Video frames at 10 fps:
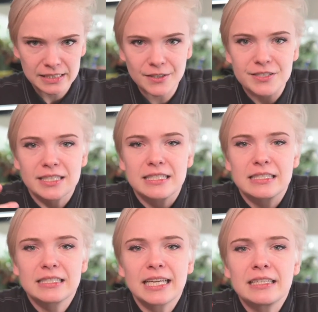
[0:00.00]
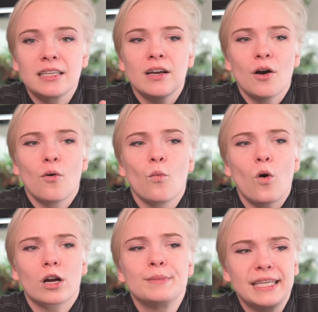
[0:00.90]
there's a slight
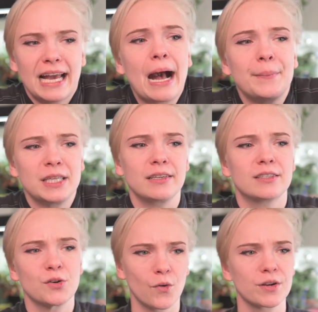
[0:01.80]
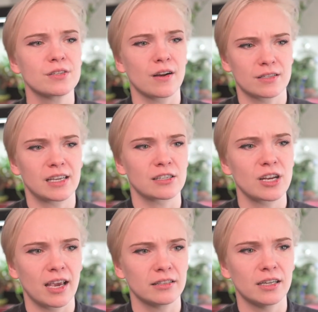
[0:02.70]
warming happening towards
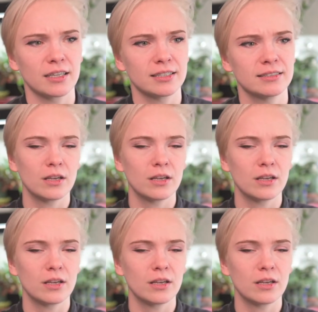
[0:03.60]
r/analog.